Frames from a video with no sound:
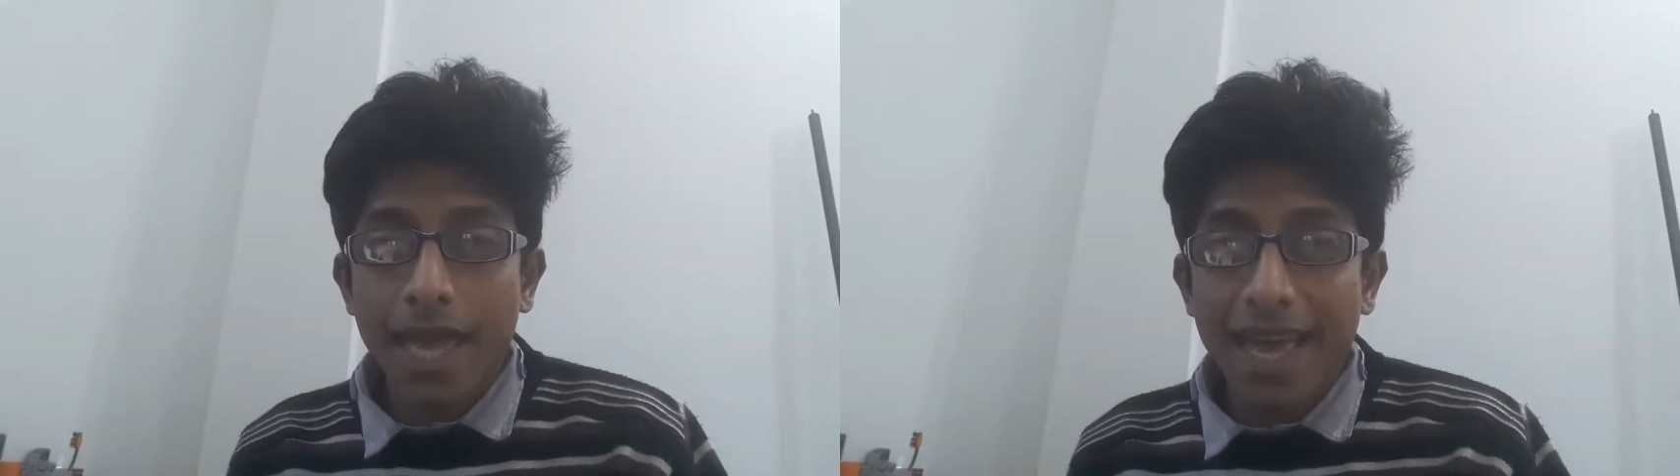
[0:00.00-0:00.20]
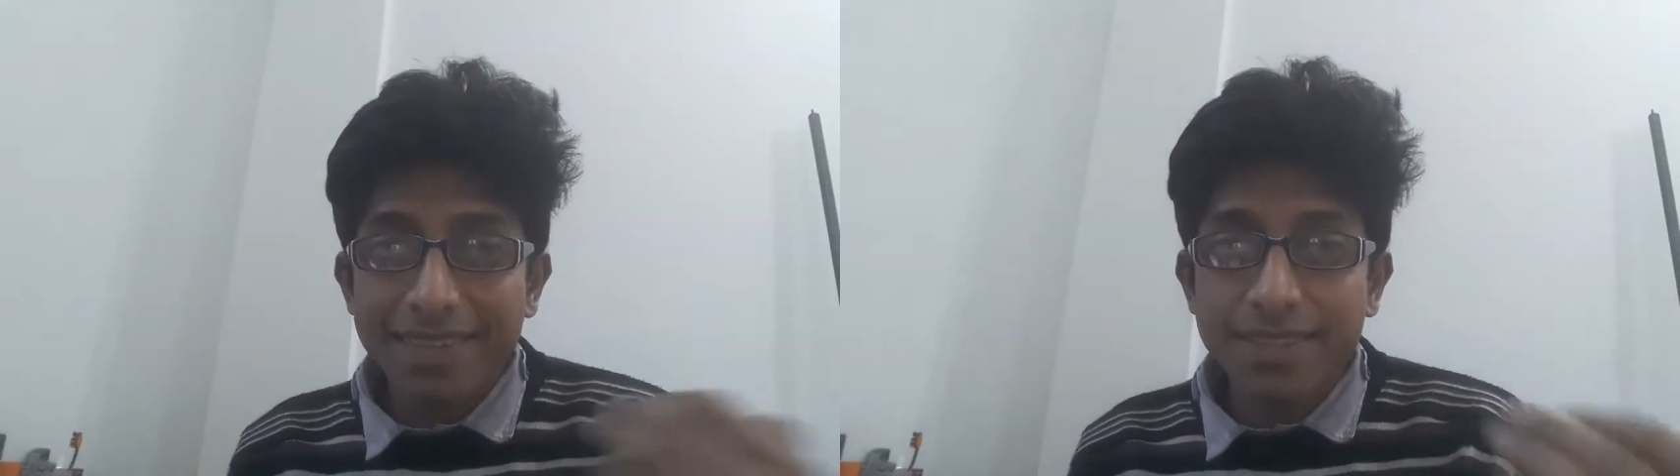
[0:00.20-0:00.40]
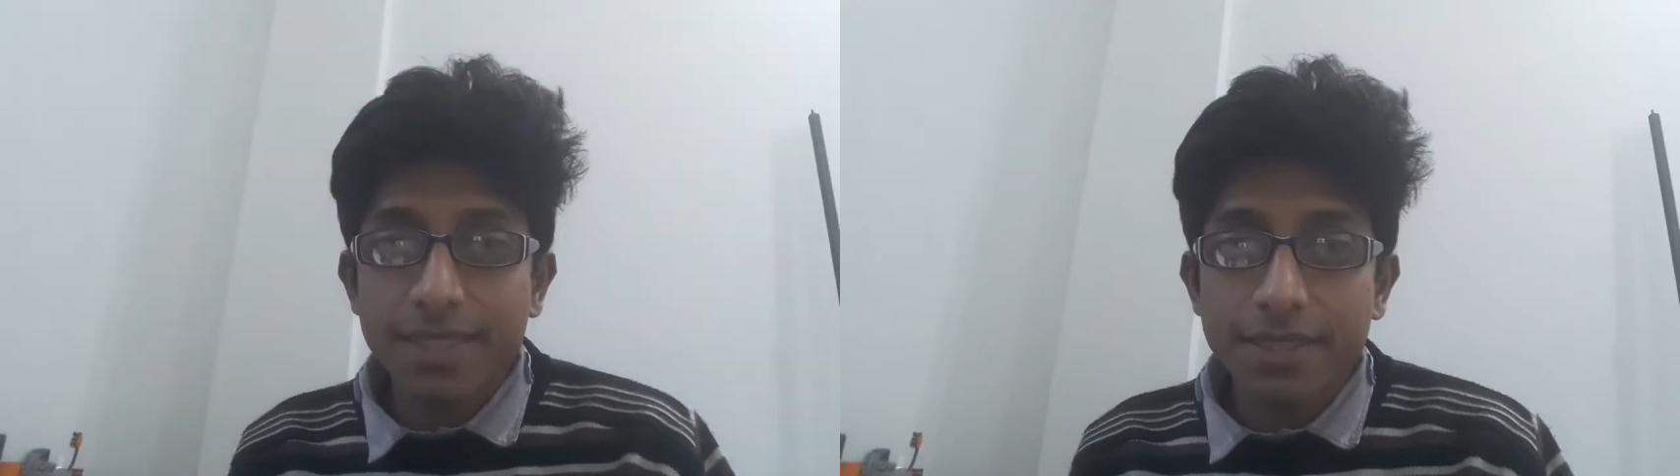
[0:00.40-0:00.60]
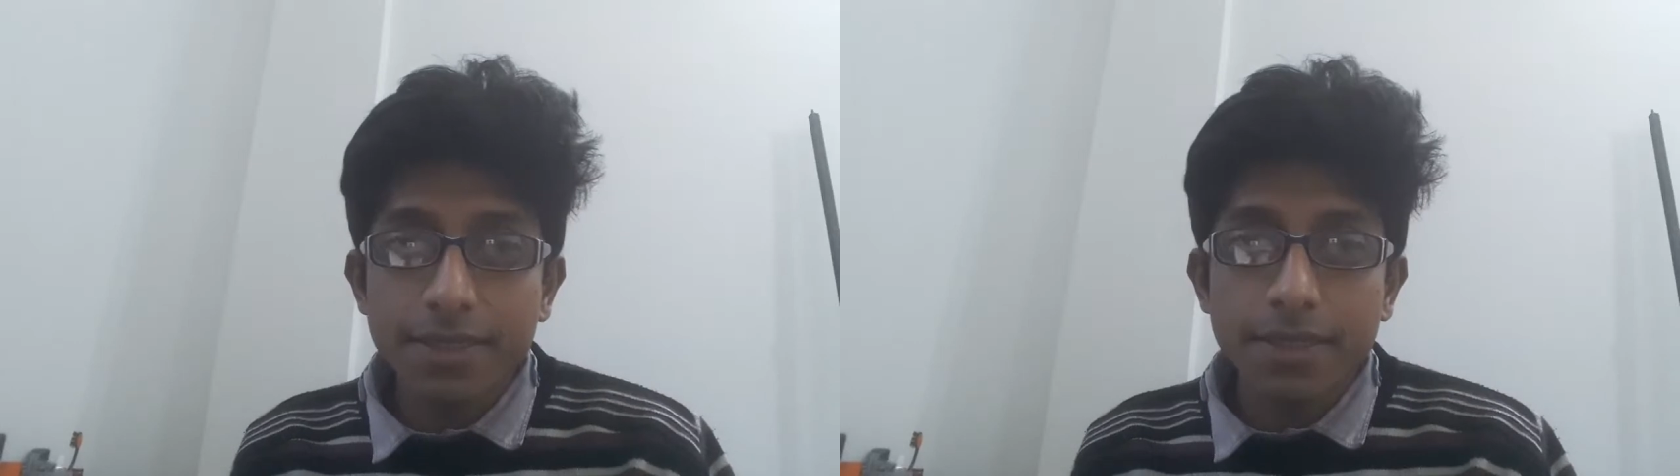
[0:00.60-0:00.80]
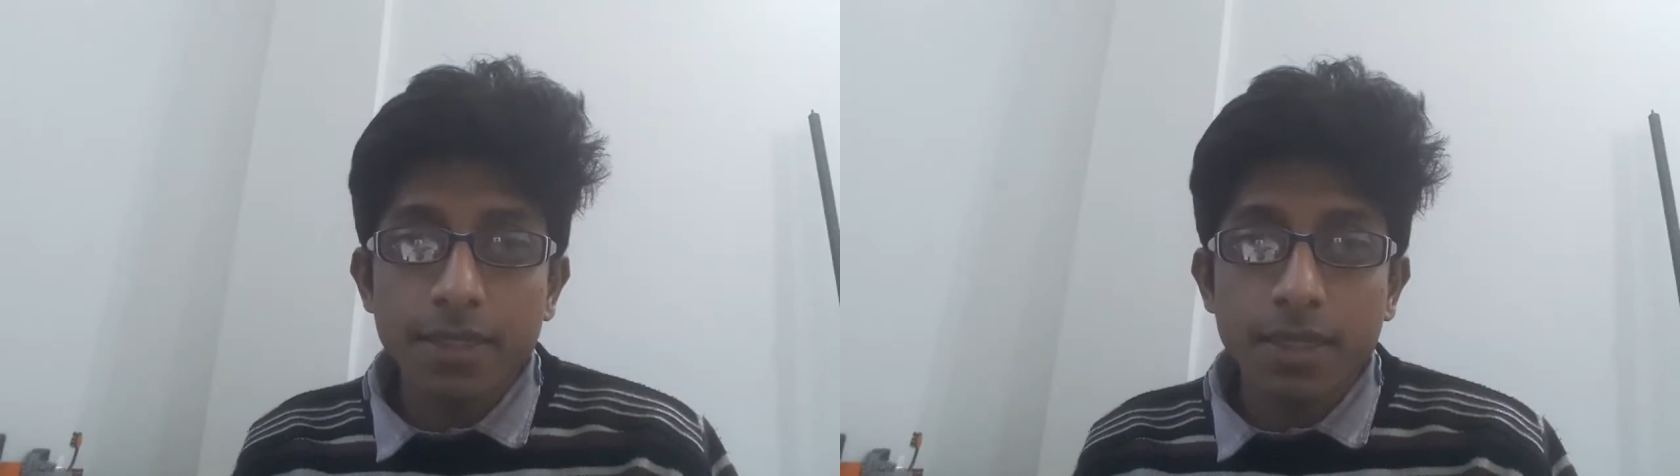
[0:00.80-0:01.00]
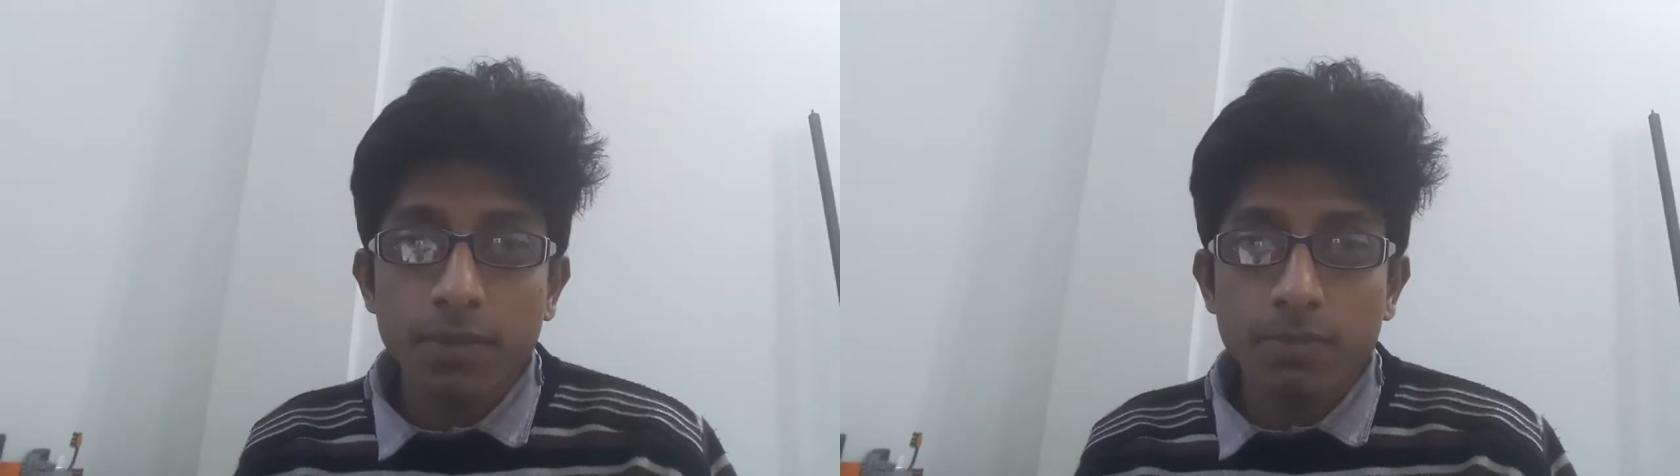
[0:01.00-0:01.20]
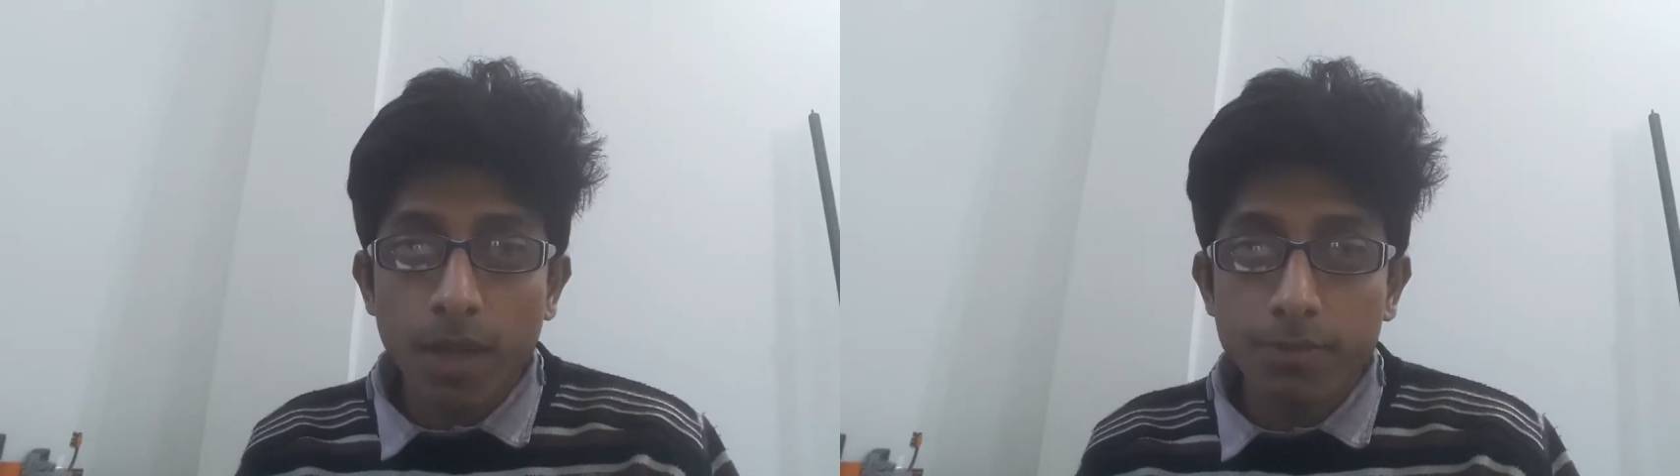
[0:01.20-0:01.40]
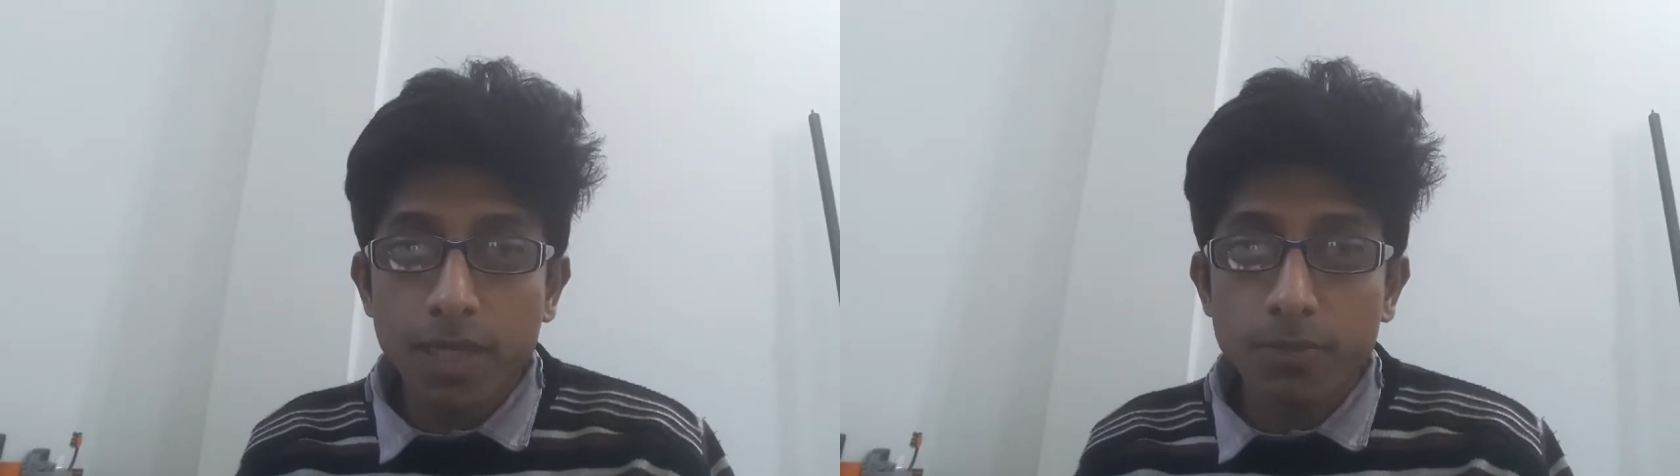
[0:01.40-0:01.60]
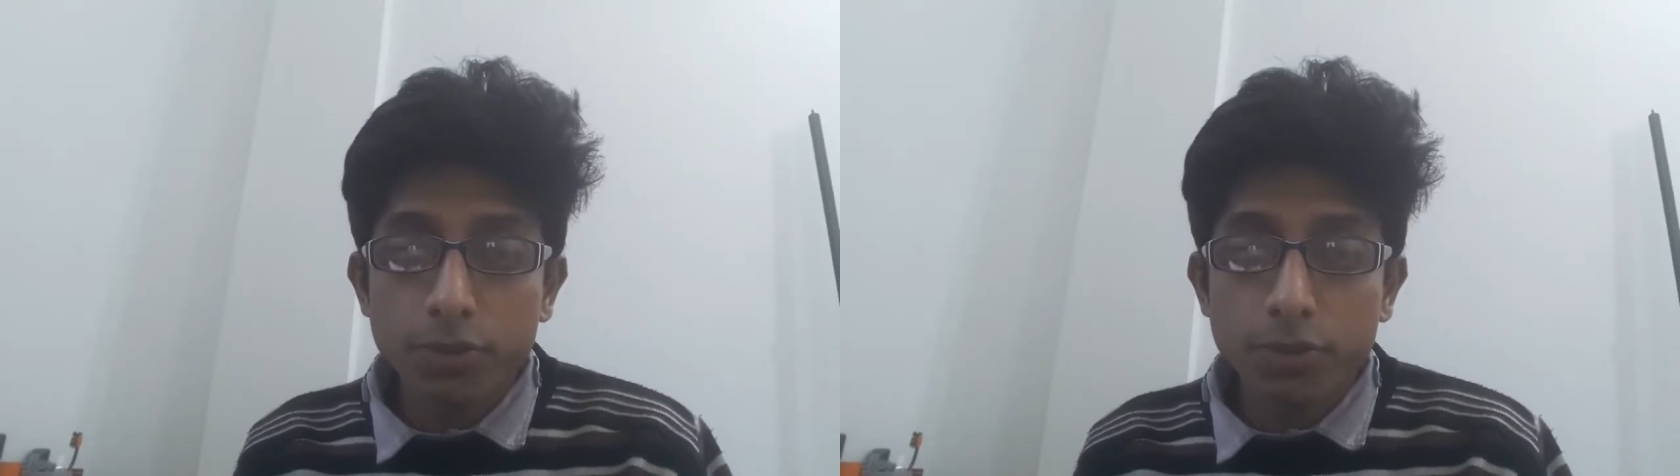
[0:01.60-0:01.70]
as an public